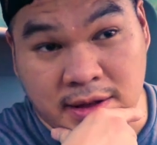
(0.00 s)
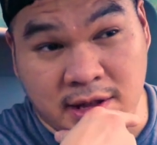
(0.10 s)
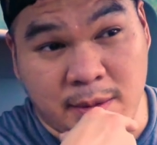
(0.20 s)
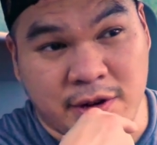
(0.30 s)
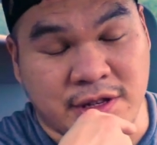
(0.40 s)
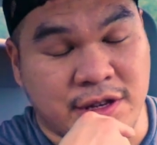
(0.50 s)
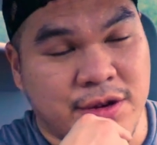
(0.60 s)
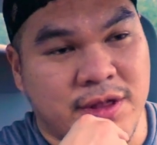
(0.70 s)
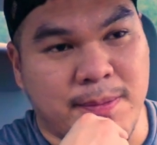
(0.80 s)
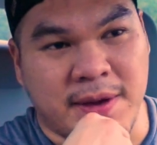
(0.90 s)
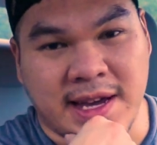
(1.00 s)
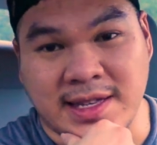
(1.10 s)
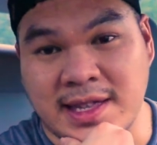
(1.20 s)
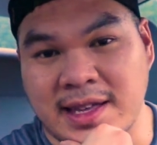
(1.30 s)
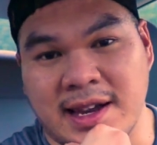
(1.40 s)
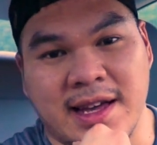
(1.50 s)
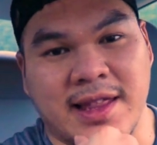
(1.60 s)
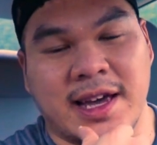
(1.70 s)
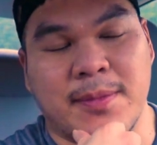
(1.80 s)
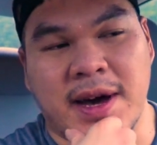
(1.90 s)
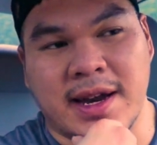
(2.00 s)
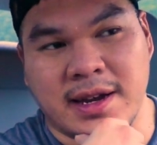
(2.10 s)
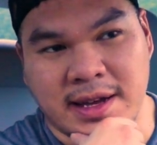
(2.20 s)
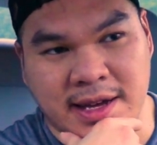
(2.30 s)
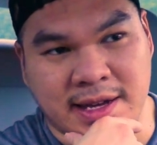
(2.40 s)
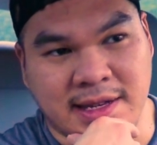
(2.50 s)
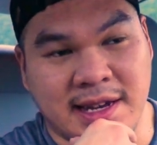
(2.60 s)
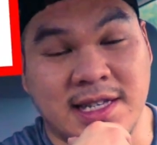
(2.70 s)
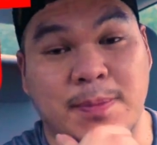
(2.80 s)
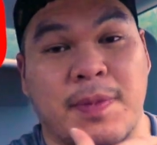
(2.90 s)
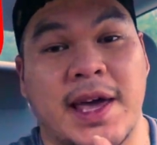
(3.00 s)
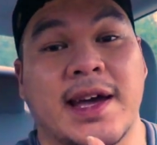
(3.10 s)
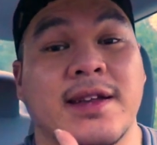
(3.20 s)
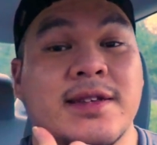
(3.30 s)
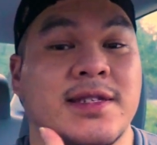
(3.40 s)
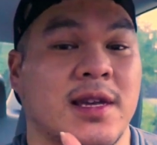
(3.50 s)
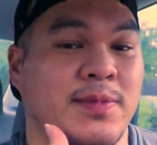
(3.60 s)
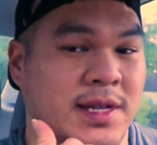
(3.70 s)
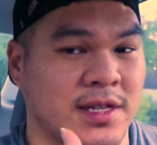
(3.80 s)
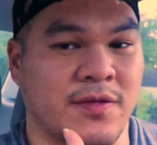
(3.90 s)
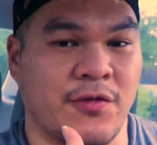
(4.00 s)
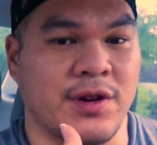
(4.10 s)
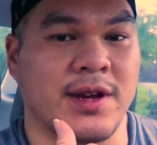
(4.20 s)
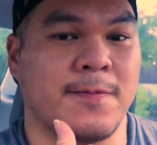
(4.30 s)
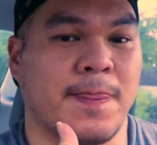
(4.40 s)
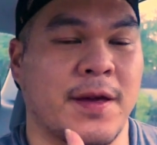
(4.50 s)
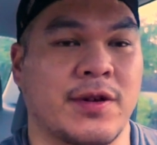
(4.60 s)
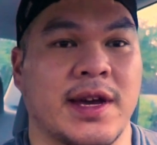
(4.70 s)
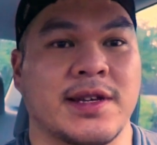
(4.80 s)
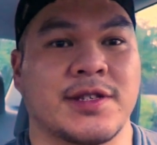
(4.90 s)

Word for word: Number two, the biggest thing that I like about it is it's banned substance free, okay?